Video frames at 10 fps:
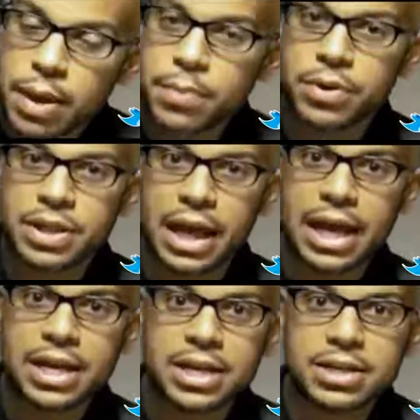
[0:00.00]
Remember, in the
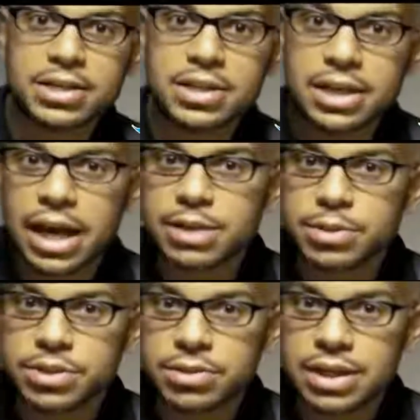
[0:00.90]
80s, the
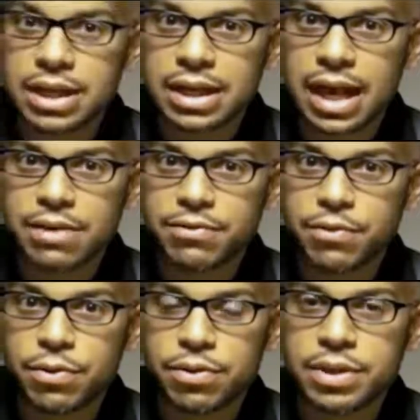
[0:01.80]
Cosby Show did a lot
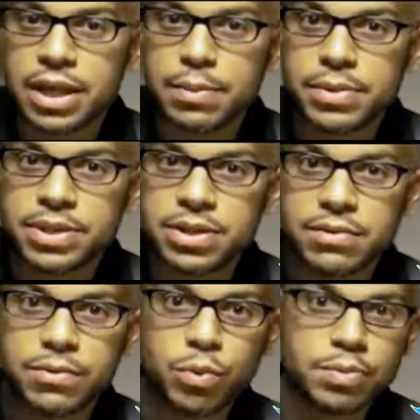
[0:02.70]
for the image
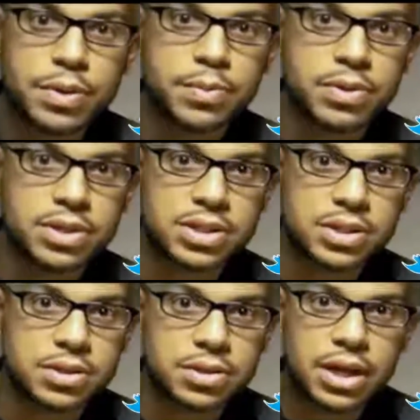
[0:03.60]
of what people
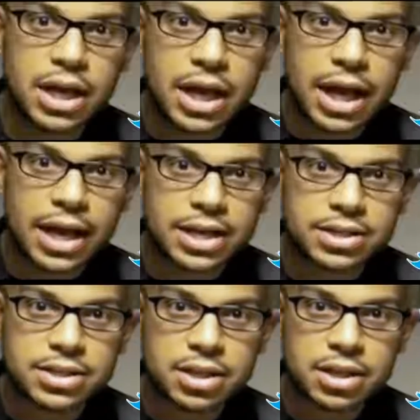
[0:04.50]
consider
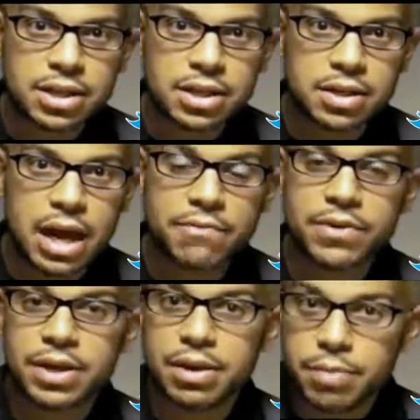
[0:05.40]
as
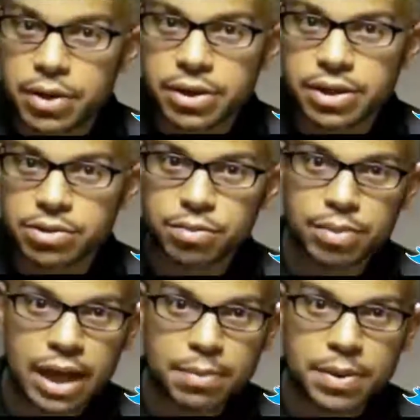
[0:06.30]
African Americans
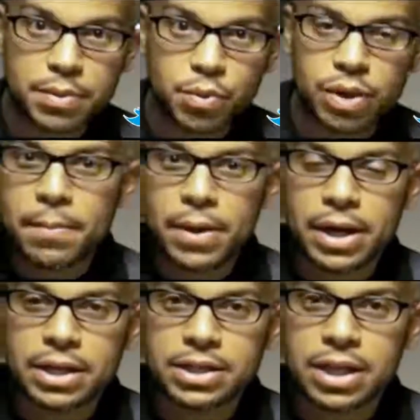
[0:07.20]
or black people.
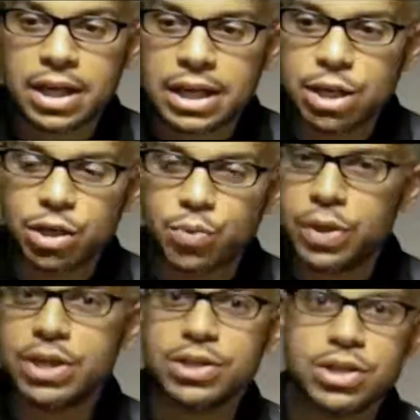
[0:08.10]
But could
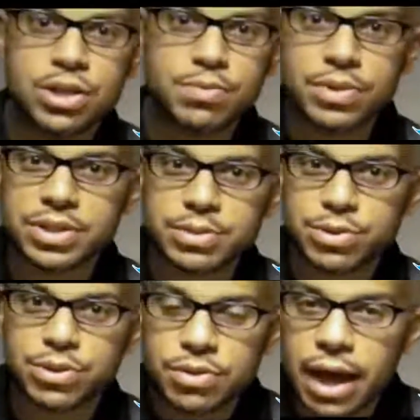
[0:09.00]

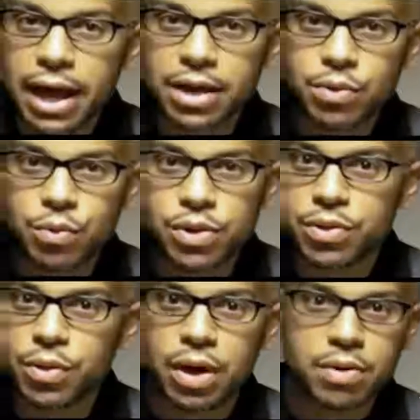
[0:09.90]
Muslims do that
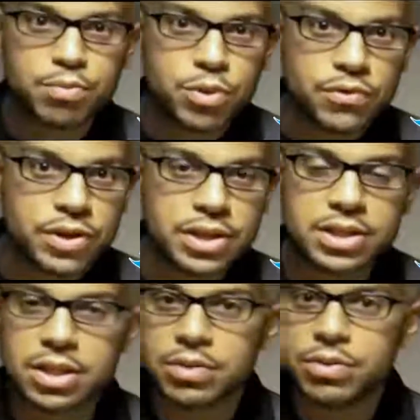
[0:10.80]
with
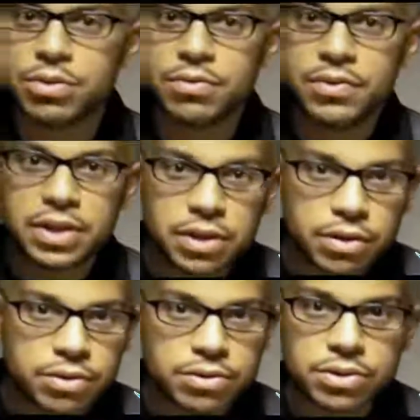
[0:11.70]
movies and through
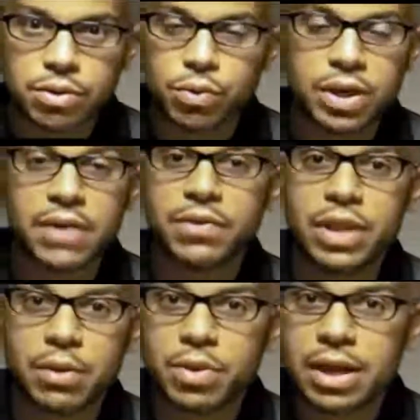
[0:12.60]
videos or
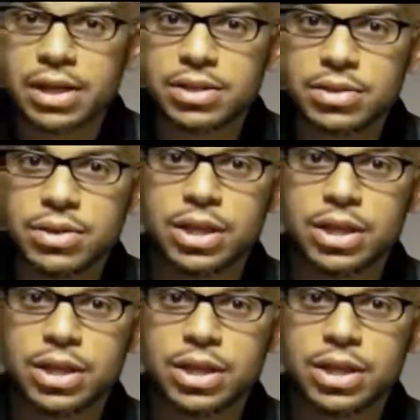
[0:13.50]
whatever that we like to